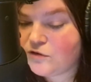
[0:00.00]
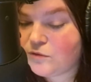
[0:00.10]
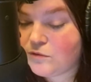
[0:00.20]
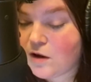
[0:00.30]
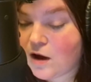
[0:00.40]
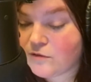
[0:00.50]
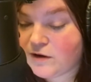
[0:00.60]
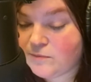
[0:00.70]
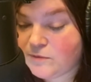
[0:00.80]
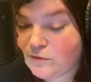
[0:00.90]
Do not
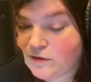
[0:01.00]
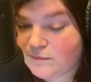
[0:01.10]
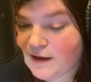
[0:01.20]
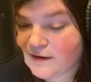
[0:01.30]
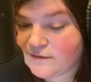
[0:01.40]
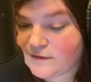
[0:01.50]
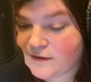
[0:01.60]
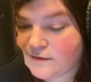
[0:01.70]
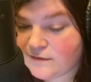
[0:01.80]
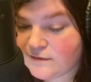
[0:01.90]
read beauty
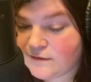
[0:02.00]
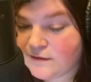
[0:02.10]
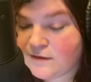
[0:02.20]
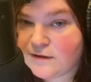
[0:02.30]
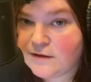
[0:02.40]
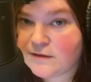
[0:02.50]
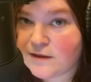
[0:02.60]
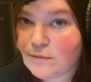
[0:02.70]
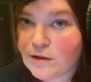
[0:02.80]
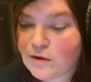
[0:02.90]
magazines.
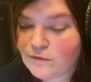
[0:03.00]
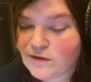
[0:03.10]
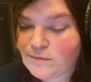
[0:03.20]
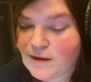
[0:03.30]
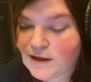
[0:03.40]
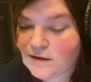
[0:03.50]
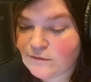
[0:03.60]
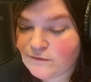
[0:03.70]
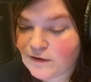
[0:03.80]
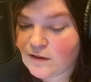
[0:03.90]
They will only make
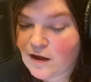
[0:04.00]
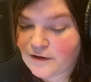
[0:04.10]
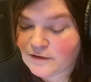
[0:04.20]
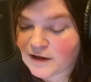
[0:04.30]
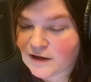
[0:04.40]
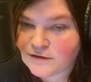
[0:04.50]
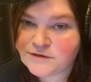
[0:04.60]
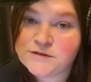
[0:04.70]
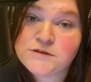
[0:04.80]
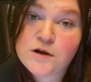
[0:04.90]
you feel ugly.
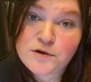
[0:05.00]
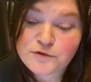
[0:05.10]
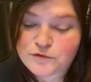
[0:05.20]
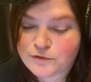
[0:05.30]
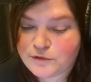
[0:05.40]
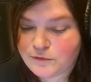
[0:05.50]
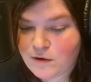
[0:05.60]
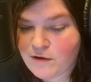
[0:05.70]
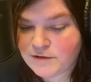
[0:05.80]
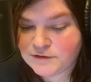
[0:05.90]
True.